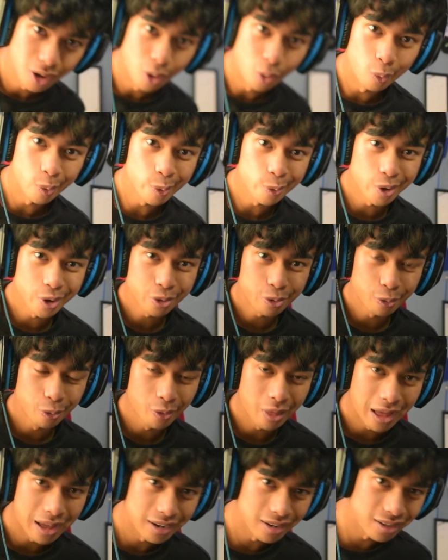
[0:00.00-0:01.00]
we went through
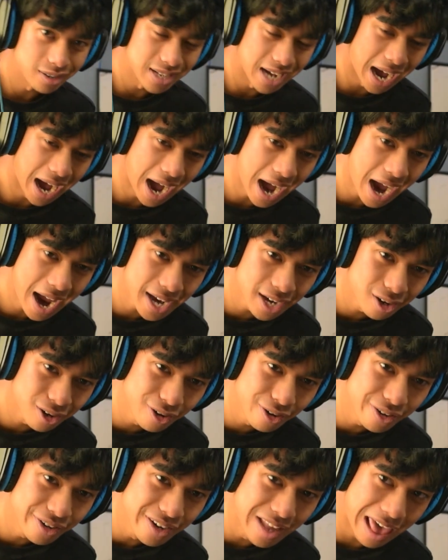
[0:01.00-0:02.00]
that
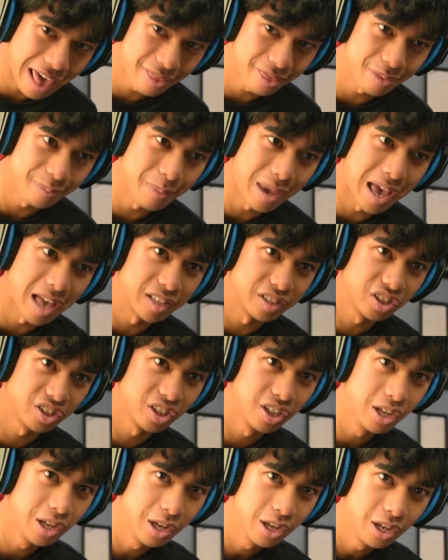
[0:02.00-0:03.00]
entire death match
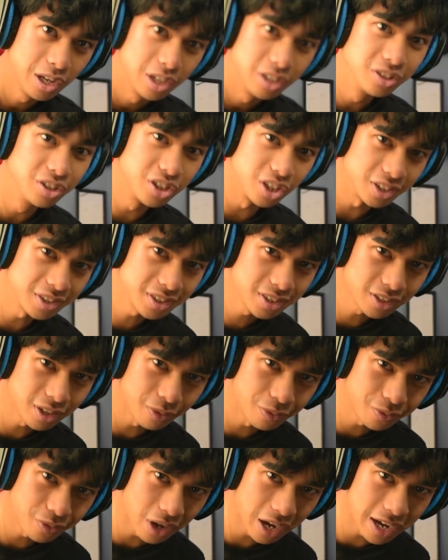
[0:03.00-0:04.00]
just to
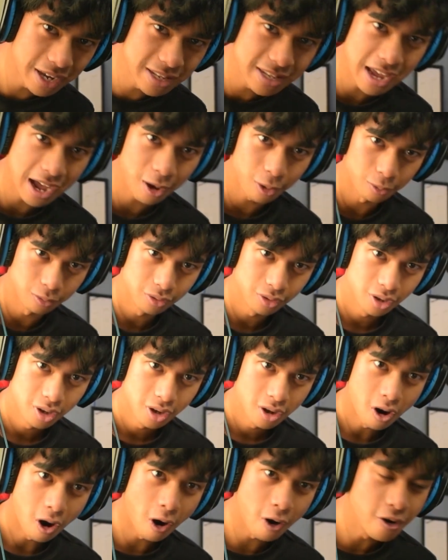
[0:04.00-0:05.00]
find out
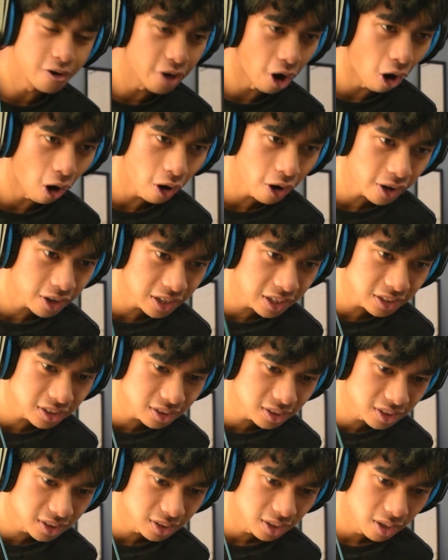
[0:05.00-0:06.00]
our
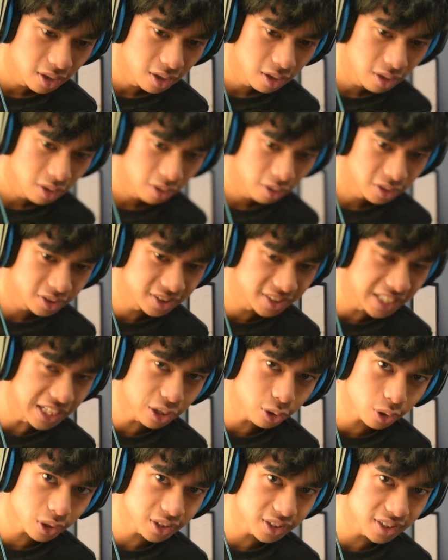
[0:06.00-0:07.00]
target's
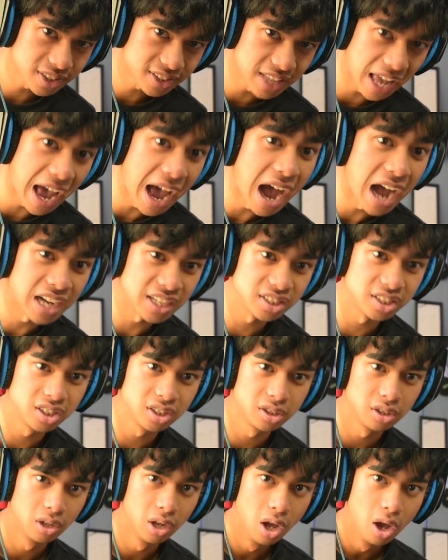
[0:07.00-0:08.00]
secret stash
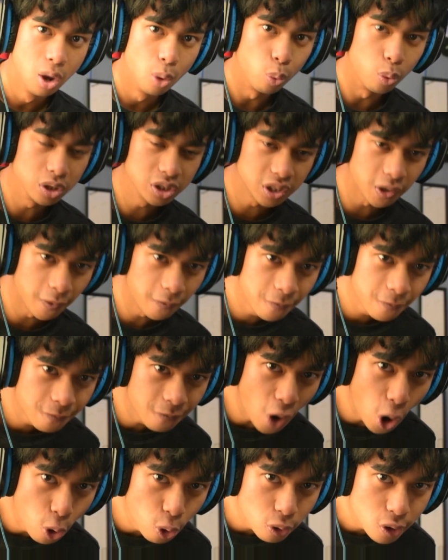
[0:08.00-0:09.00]
was
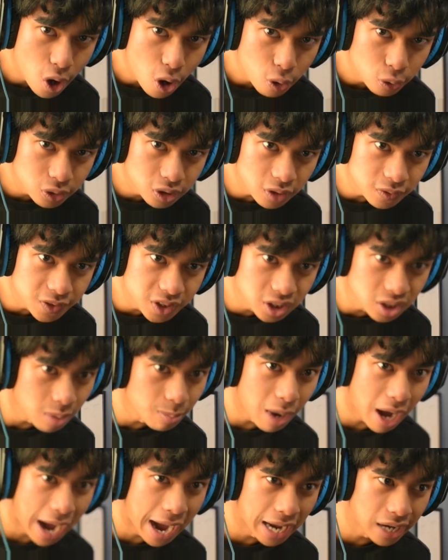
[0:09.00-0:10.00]
photos of some
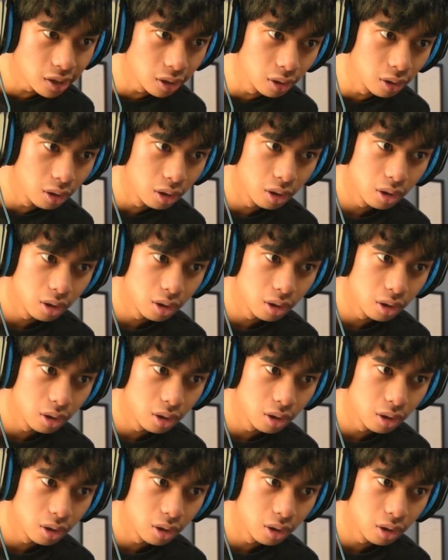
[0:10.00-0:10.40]
idol?